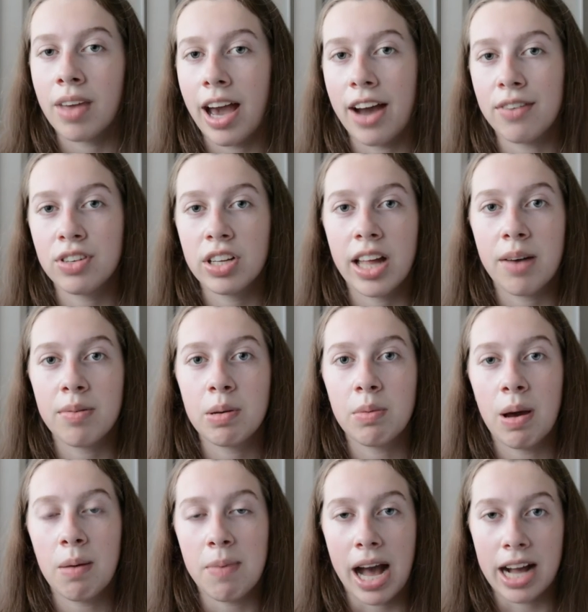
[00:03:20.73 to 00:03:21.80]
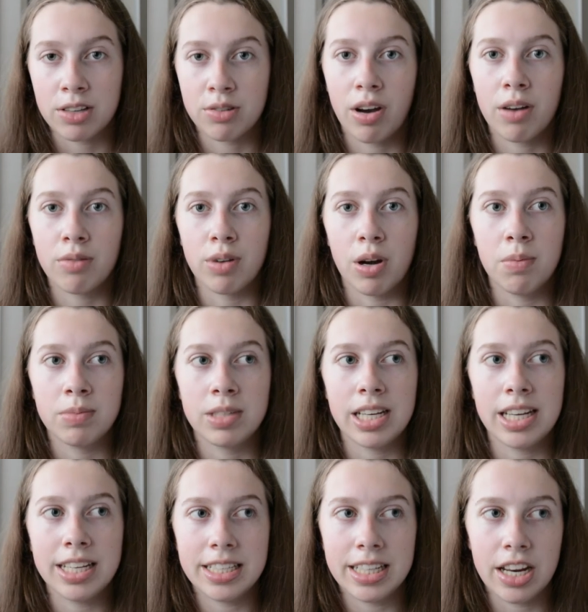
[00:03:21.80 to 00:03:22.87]
After that, we went back to our room to
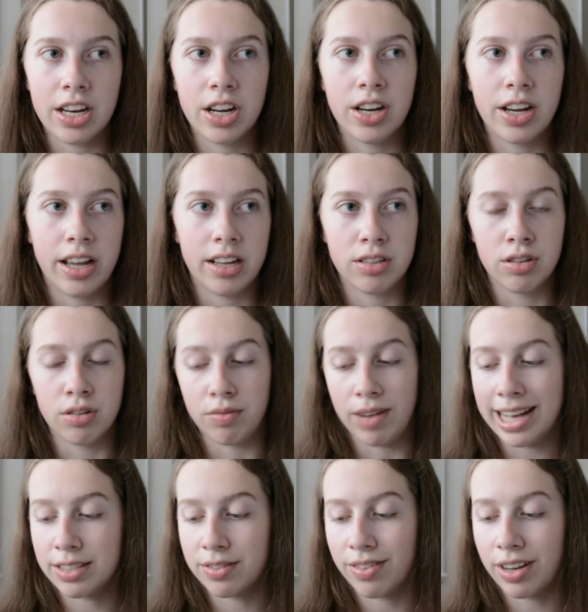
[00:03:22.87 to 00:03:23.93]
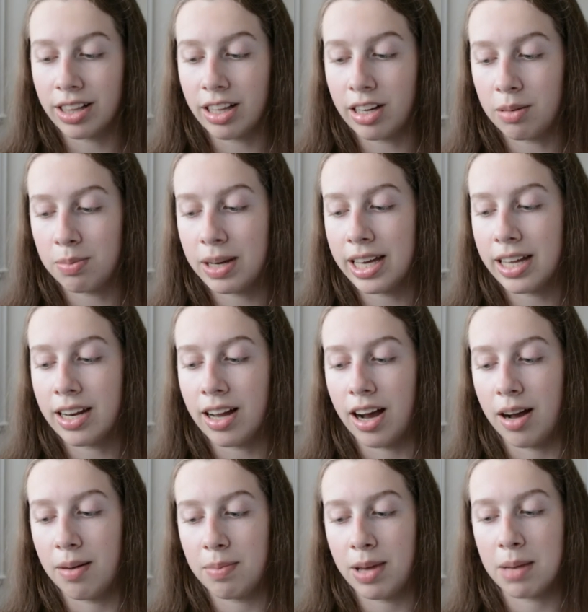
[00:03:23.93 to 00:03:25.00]
eat dinner and to rest for a little bit,
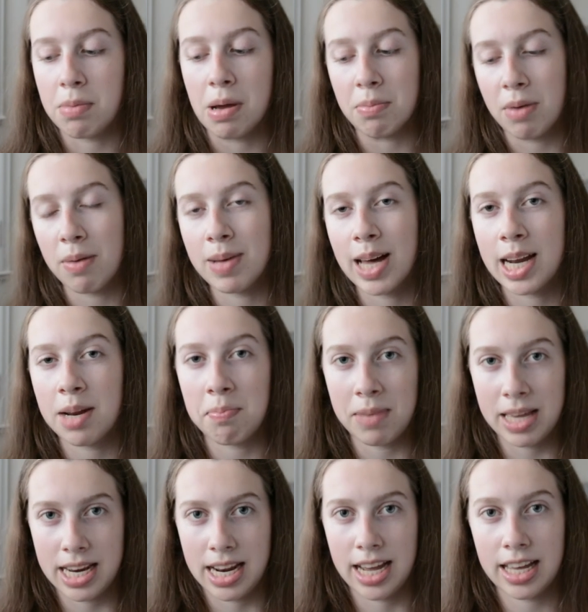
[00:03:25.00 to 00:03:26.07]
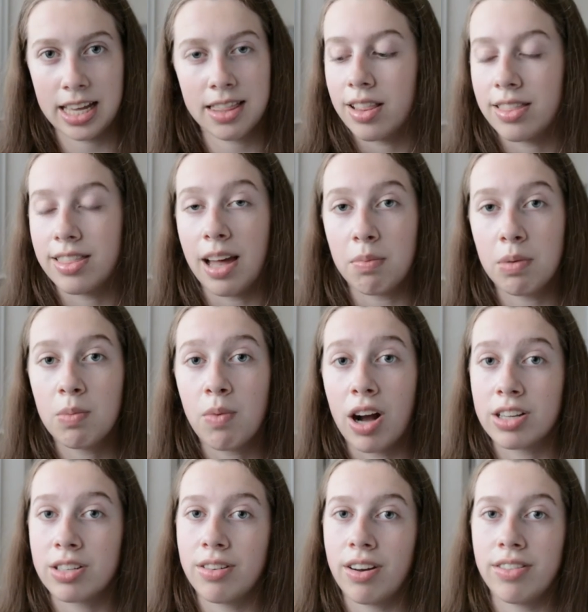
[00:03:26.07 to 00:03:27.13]
um, and my mom had a meeting. Then we
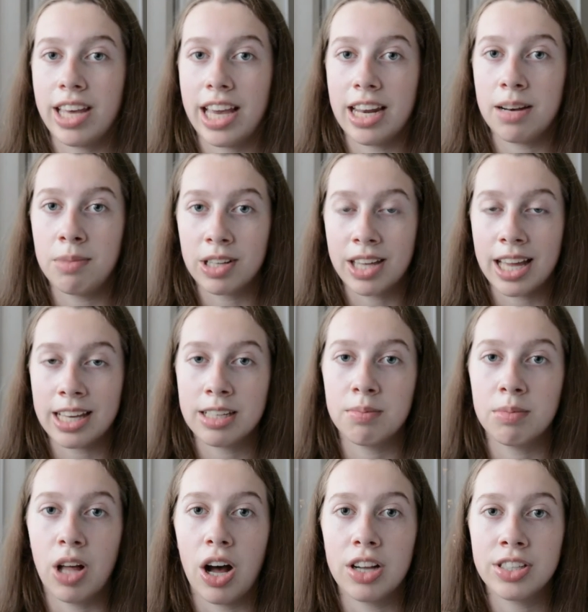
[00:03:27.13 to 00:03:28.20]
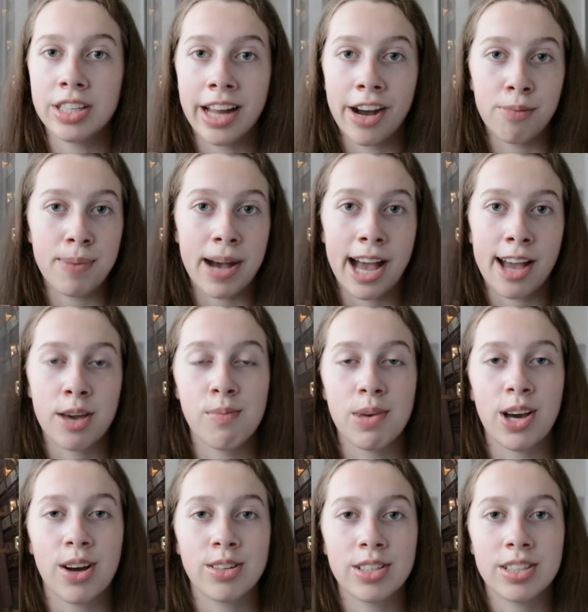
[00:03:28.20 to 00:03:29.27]
walked around the Animal Kingdom Lodge and out back and we
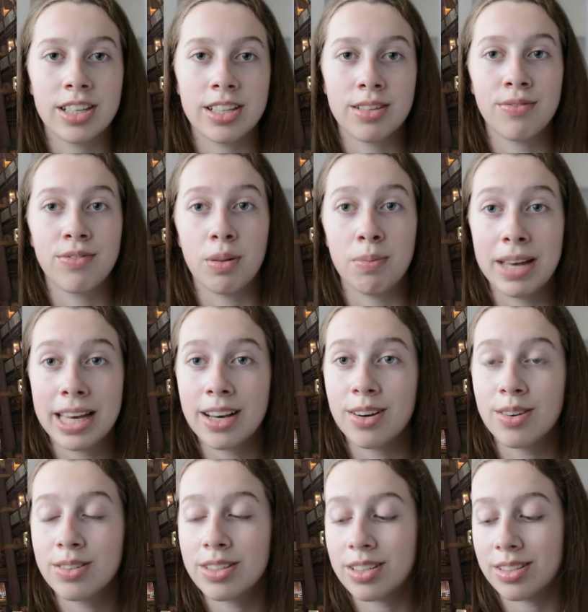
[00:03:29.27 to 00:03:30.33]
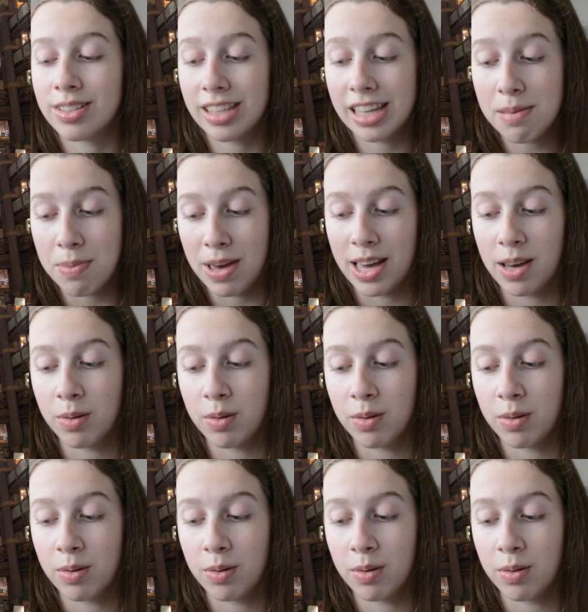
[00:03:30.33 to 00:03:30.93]
got to see some flamingos sleeping,